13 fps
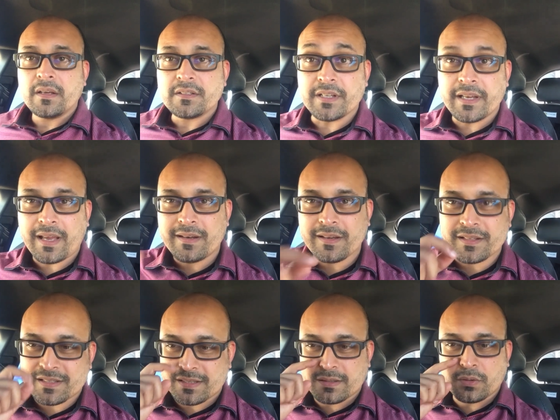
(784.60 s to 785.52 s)
She had
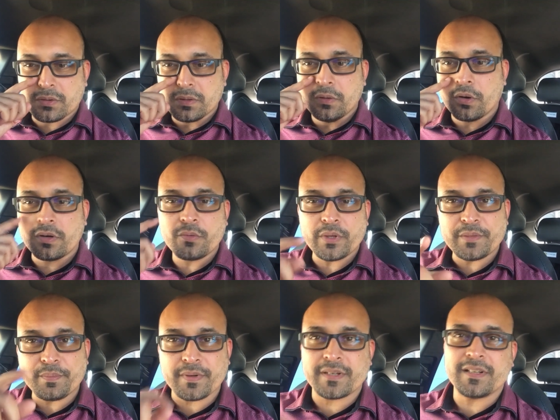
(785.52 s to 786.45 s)
a look
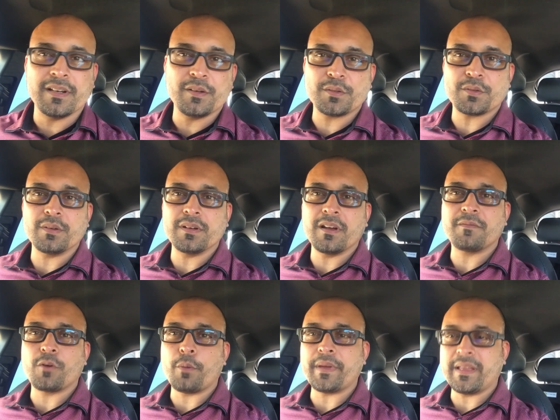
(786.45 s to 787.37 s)
which Prashil used to
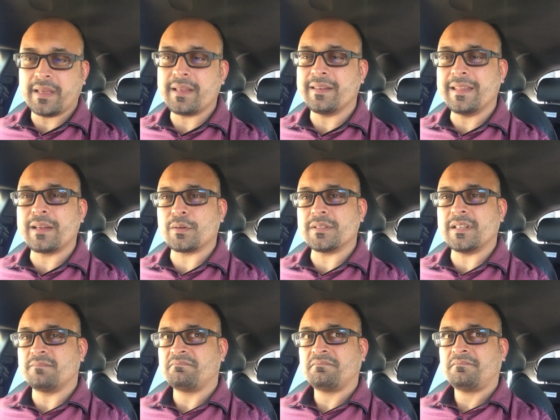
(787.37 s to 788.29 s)
love copying, and that was
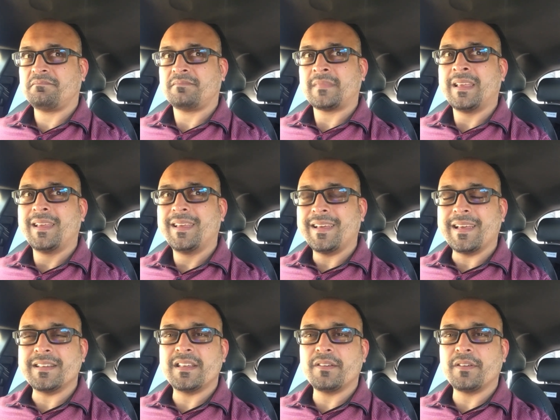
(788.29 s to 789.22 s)
it.
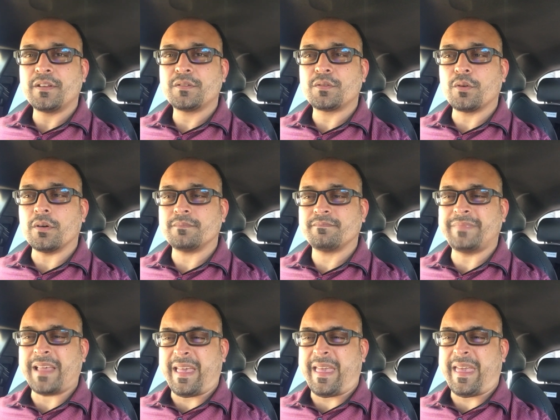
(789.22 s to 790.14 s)
And she even used to go,
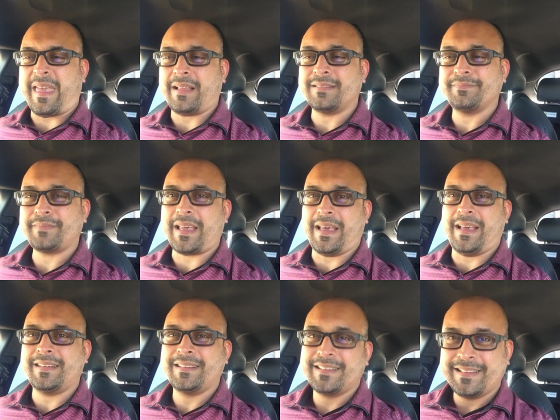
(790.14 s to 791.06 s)

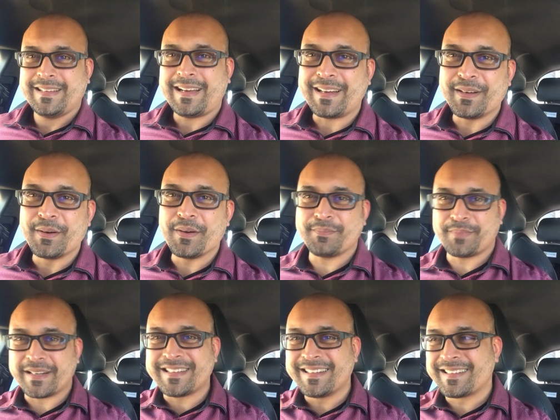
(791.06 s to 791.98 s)
I don't know,
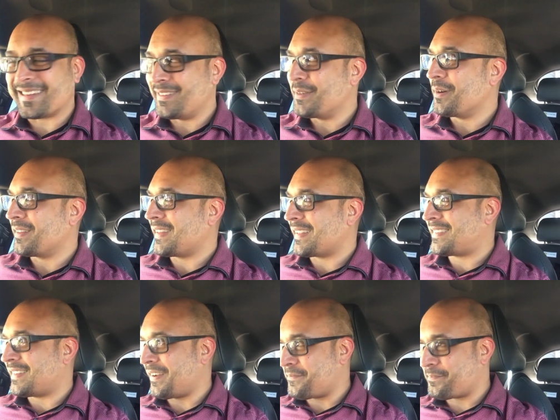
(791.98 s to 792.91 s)
Prashil can do all
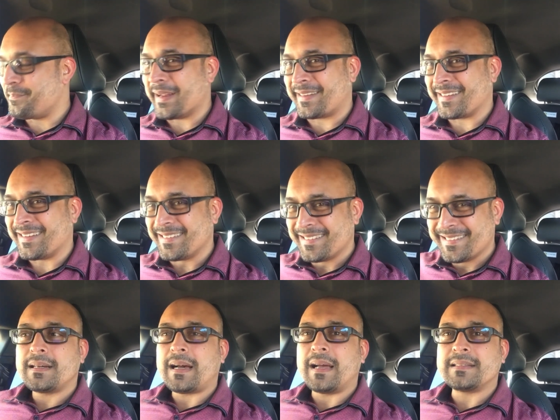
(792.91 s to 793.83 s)
that stuff better.
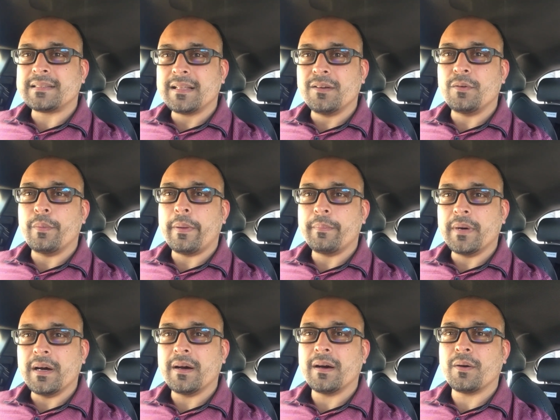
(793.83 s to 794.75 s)
I still
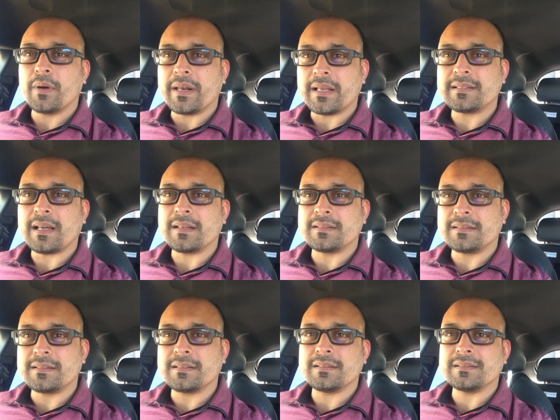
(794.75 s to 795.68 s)
remember her when I
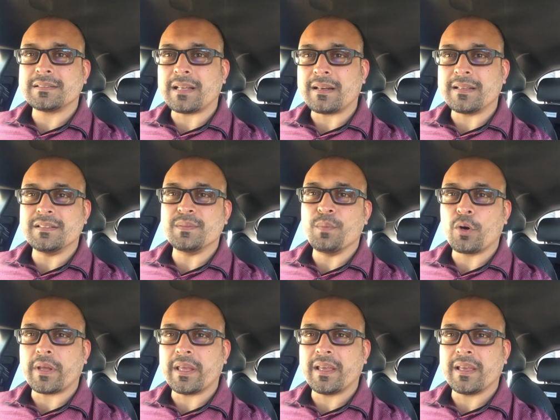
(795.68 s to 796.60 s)
started
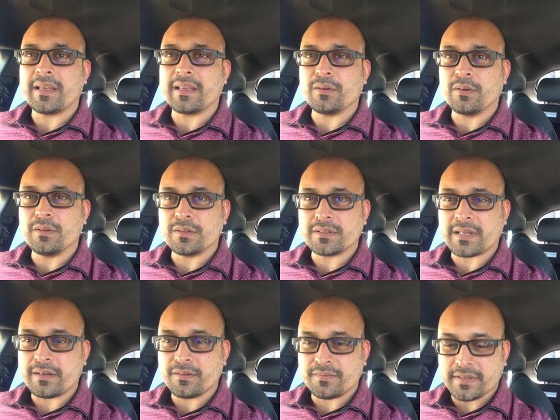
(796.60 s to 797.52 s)
smoking and all those
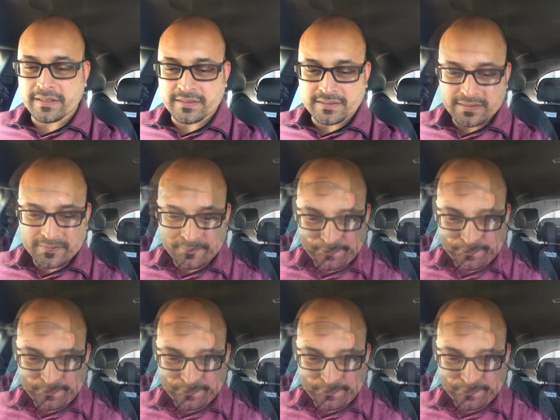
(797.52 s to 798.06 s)
kind of things.